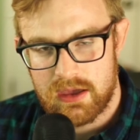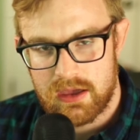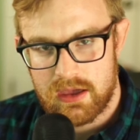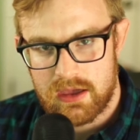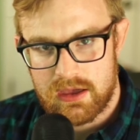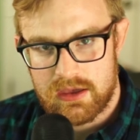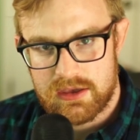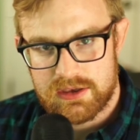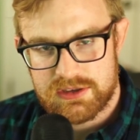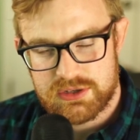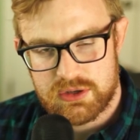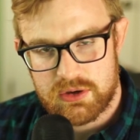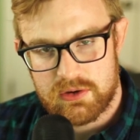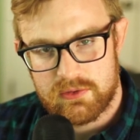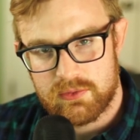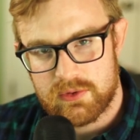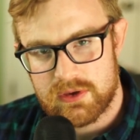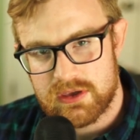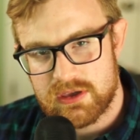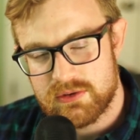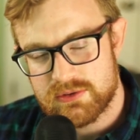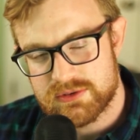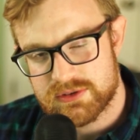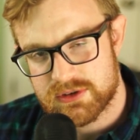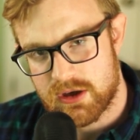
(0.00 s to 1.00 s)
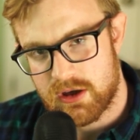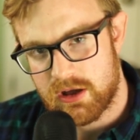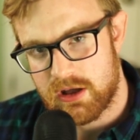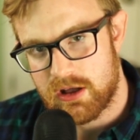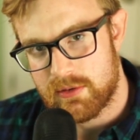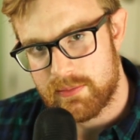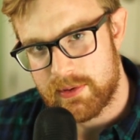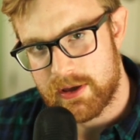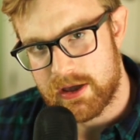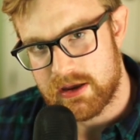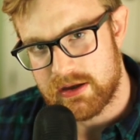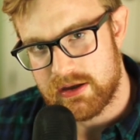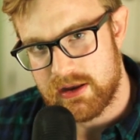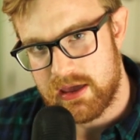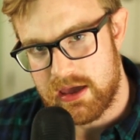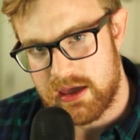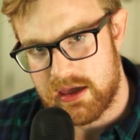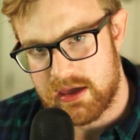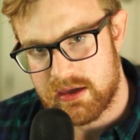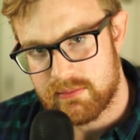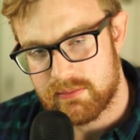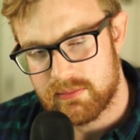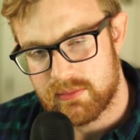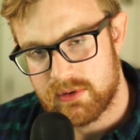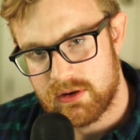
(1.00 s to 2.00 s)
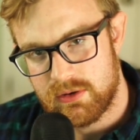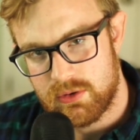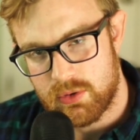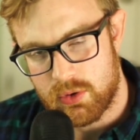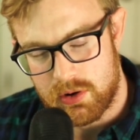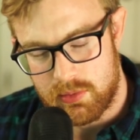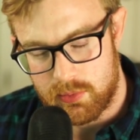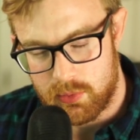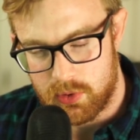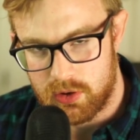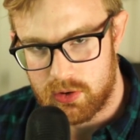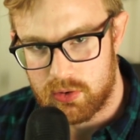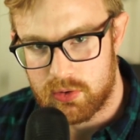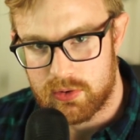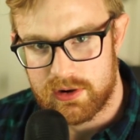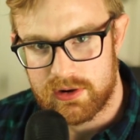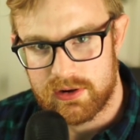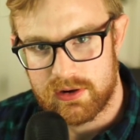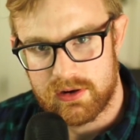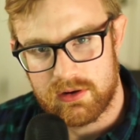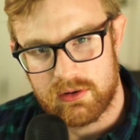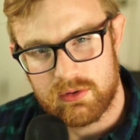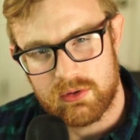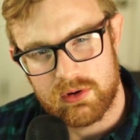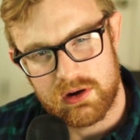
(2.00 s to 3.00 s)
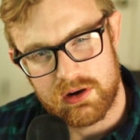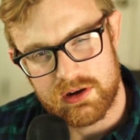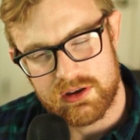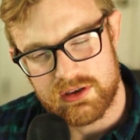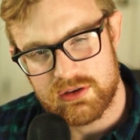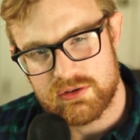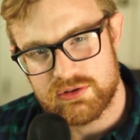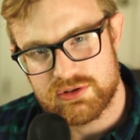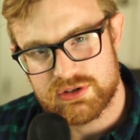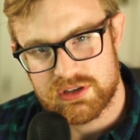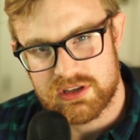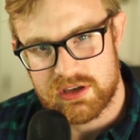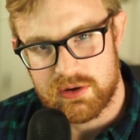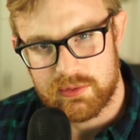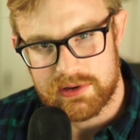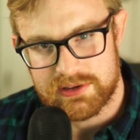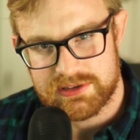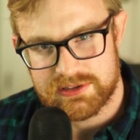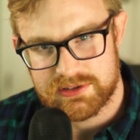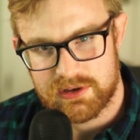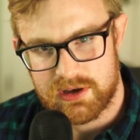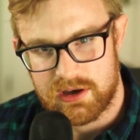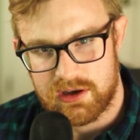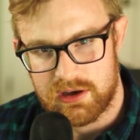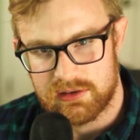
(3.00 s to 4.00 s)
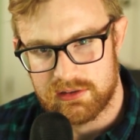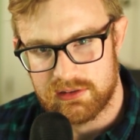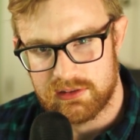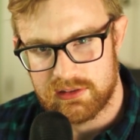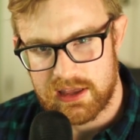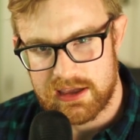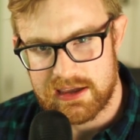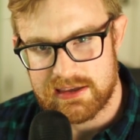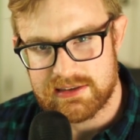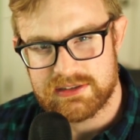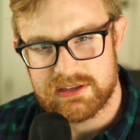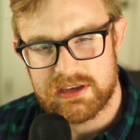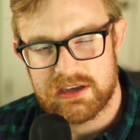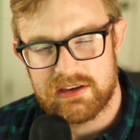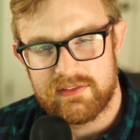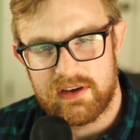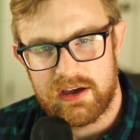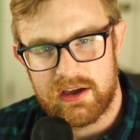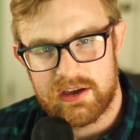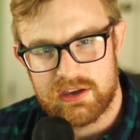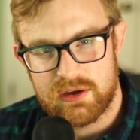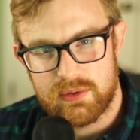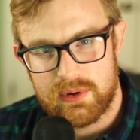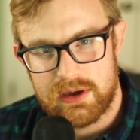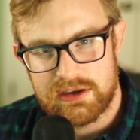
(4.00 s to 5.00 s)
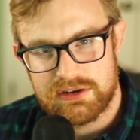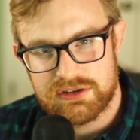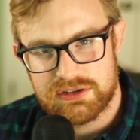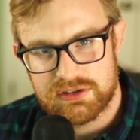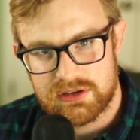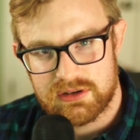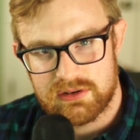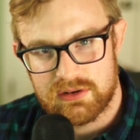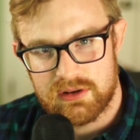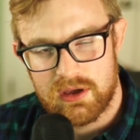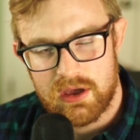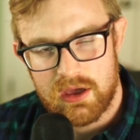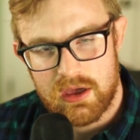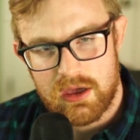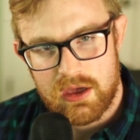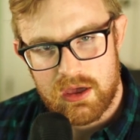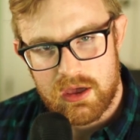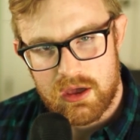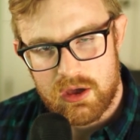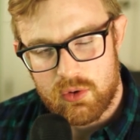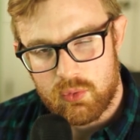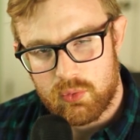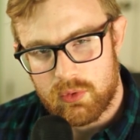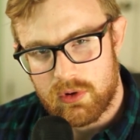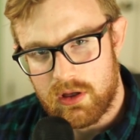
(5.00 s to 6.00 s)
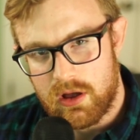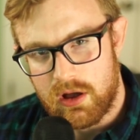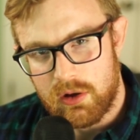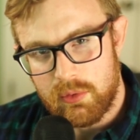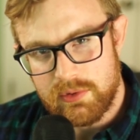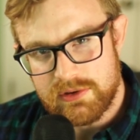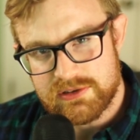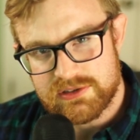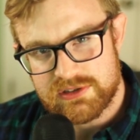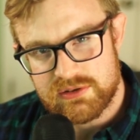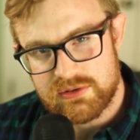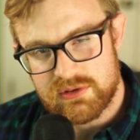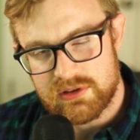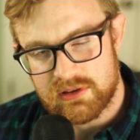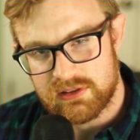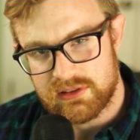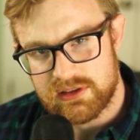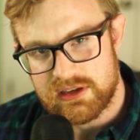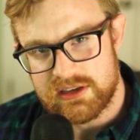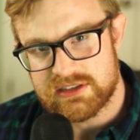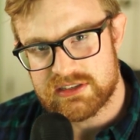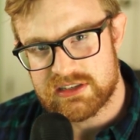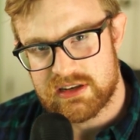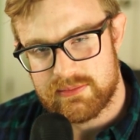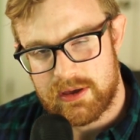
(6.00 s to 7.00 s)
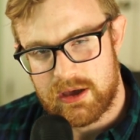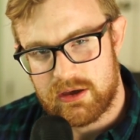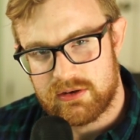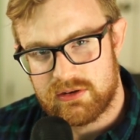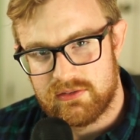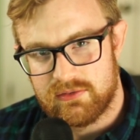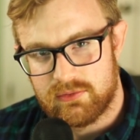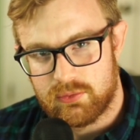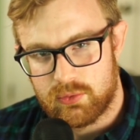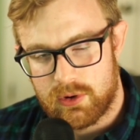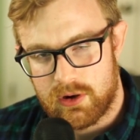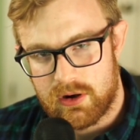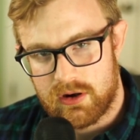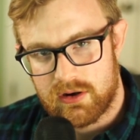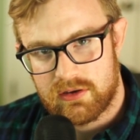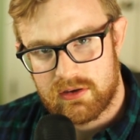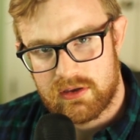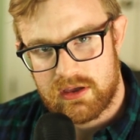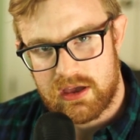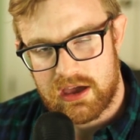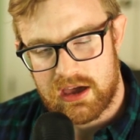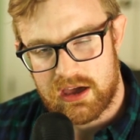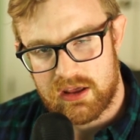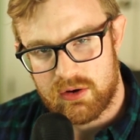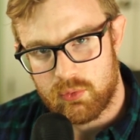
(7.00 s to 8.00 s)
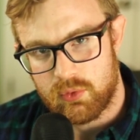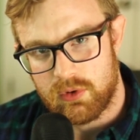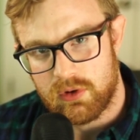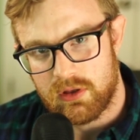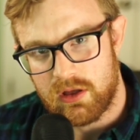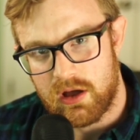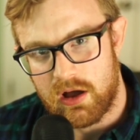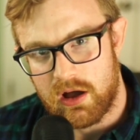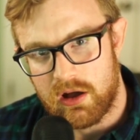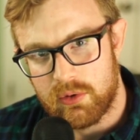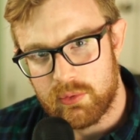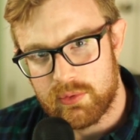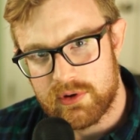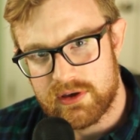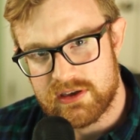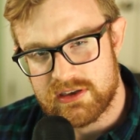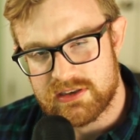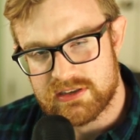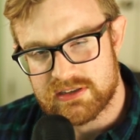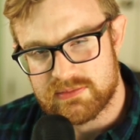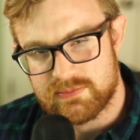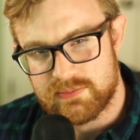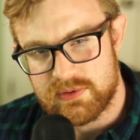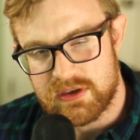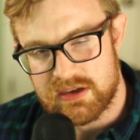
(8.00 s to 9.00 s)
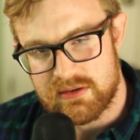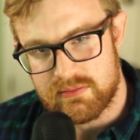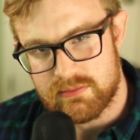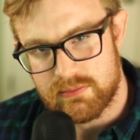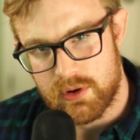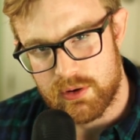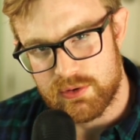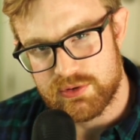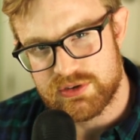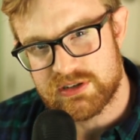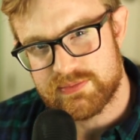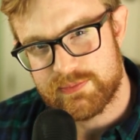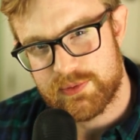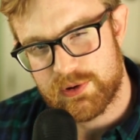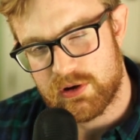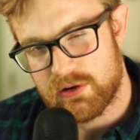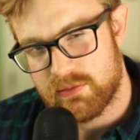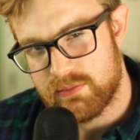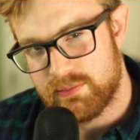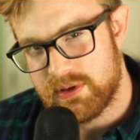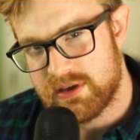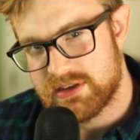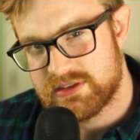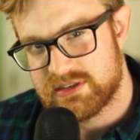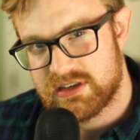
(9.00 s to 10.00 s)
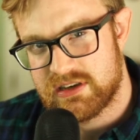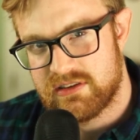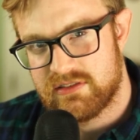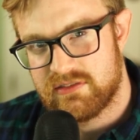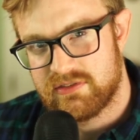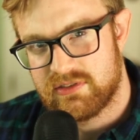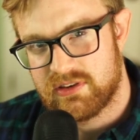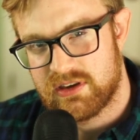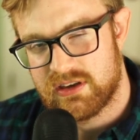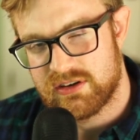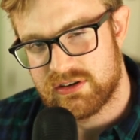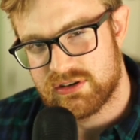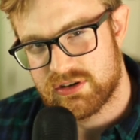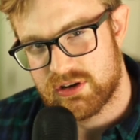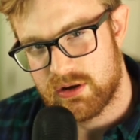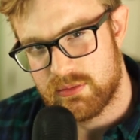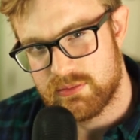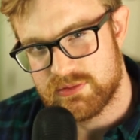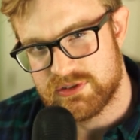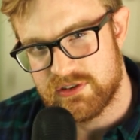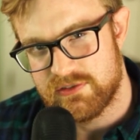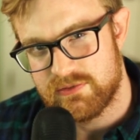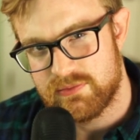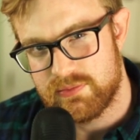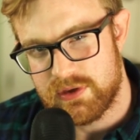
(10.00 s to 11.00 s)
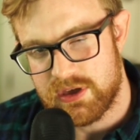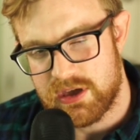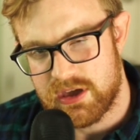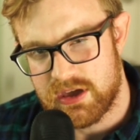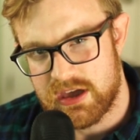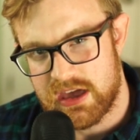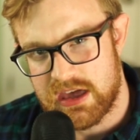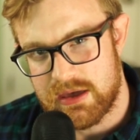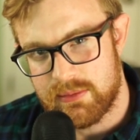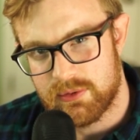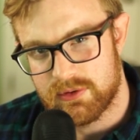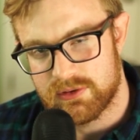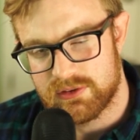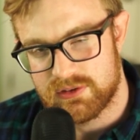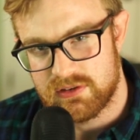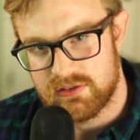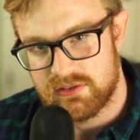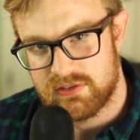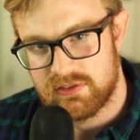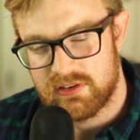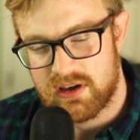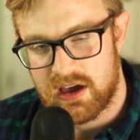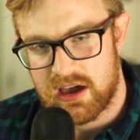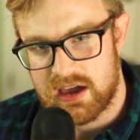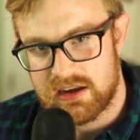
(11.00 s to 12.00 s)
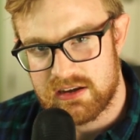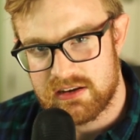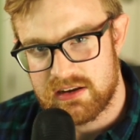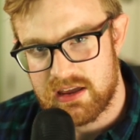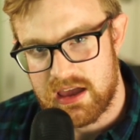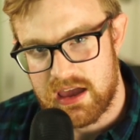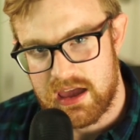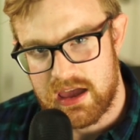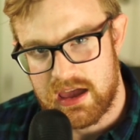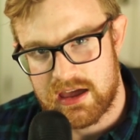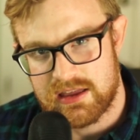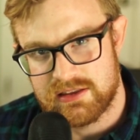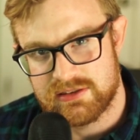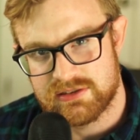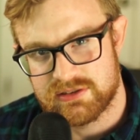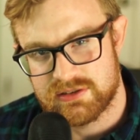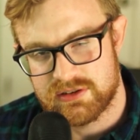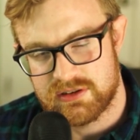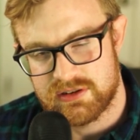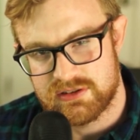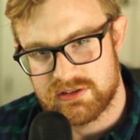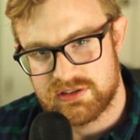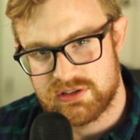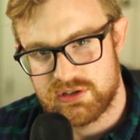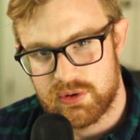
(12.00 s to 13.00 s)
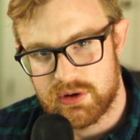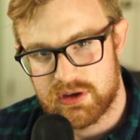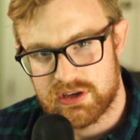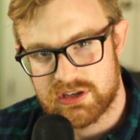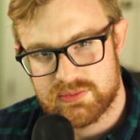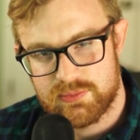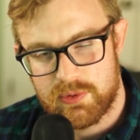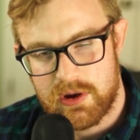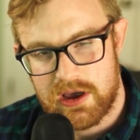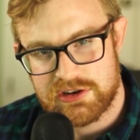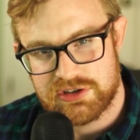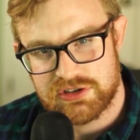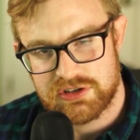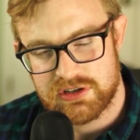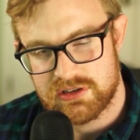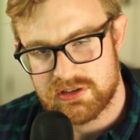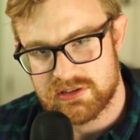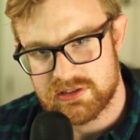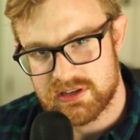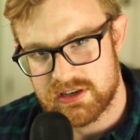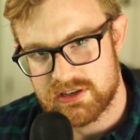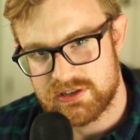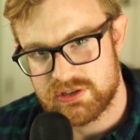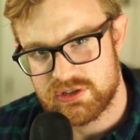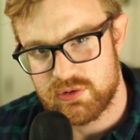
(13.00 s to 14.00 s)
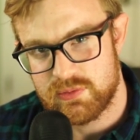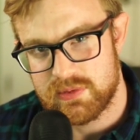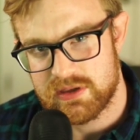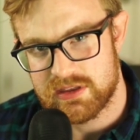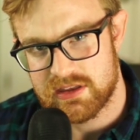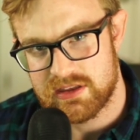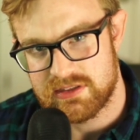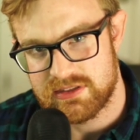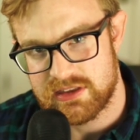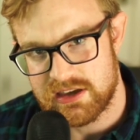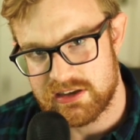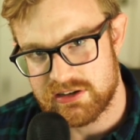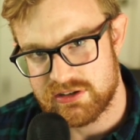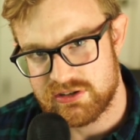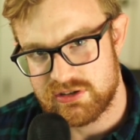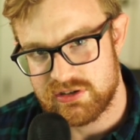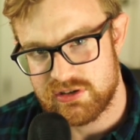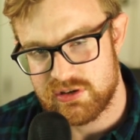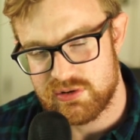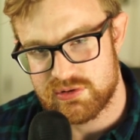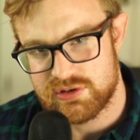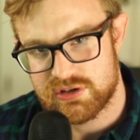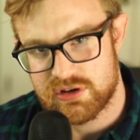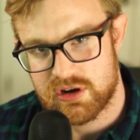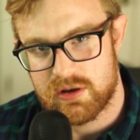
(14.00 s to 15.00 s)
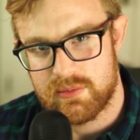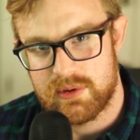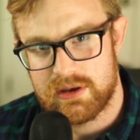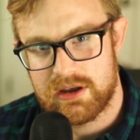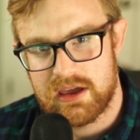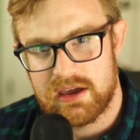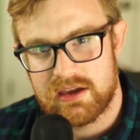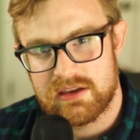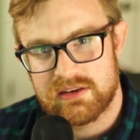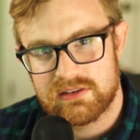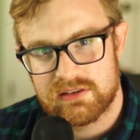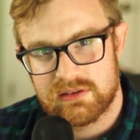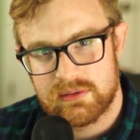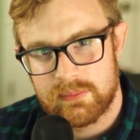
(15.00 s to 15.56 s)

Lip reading: So if we use call by name, normal order, or usually what's called lazy evaluation, we'll always do the least amount of work and we'll always be most permissive in terms of being able to find answers to expressions, assuming that they do terminate.